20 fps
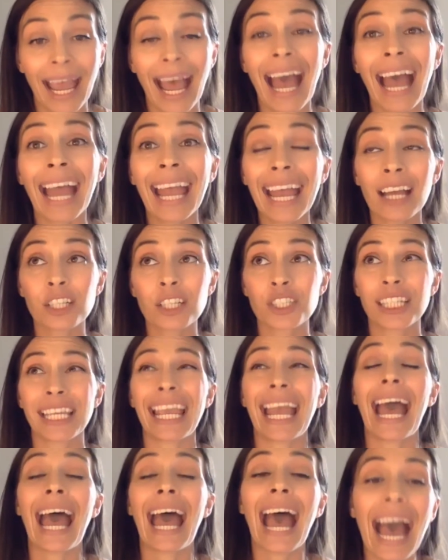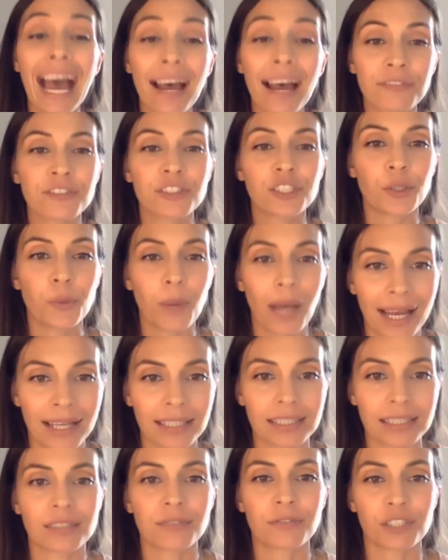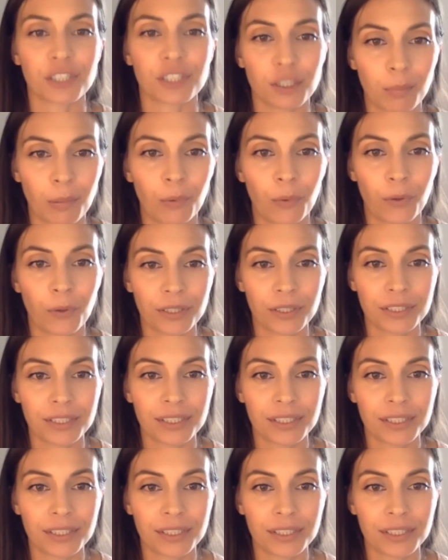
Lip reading: I actually have to ask for support.